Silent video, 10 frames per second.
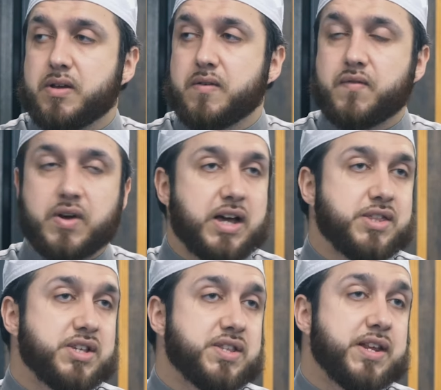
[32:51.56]
For
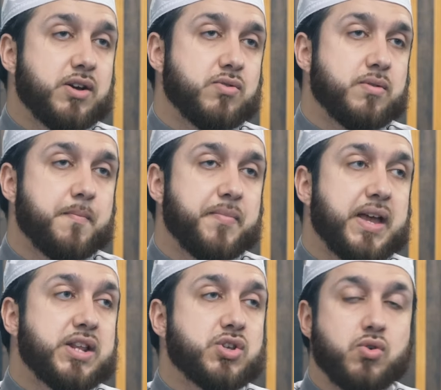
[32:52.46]
others, they don't.
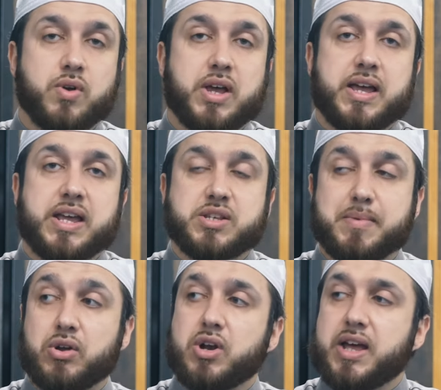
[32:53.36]
And so it's
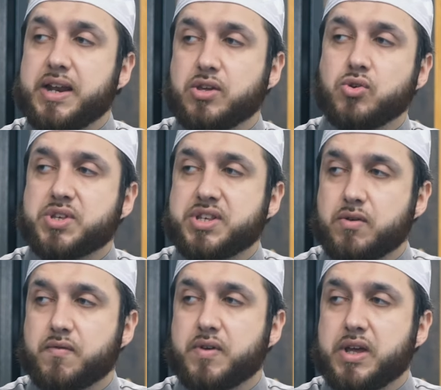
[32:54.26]
about learning
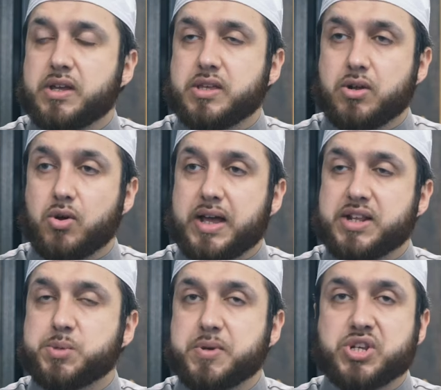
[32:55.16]
yourself, you know,
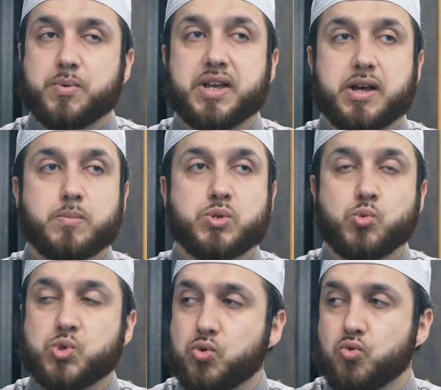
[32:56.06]
and especially when it comes to
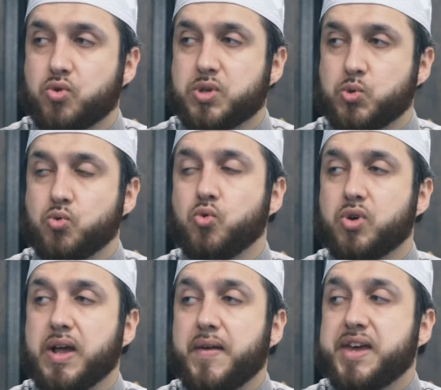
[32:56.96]
suluk.
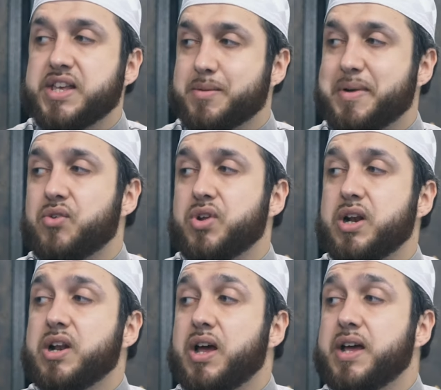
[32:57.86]
Suluk is about
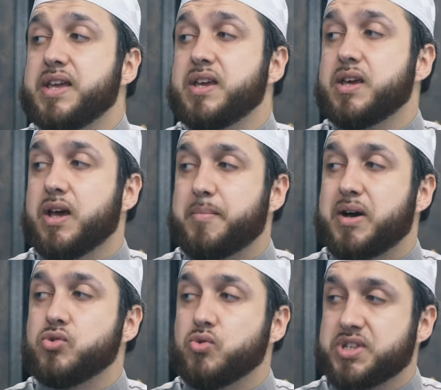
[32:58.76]
learning
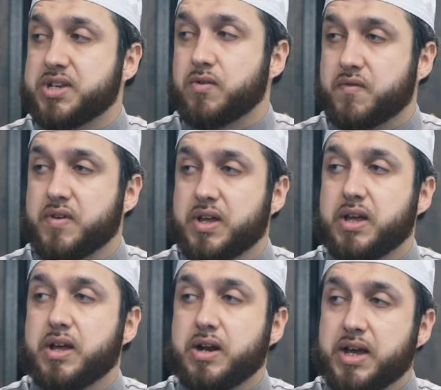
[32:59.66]
about yourself.
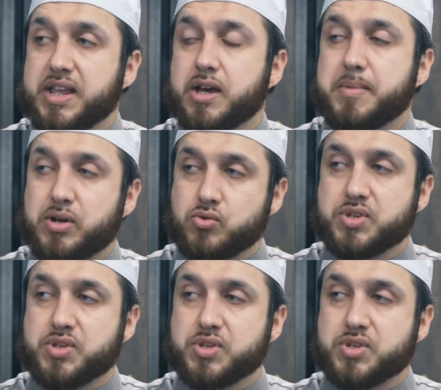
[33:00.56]
Learning about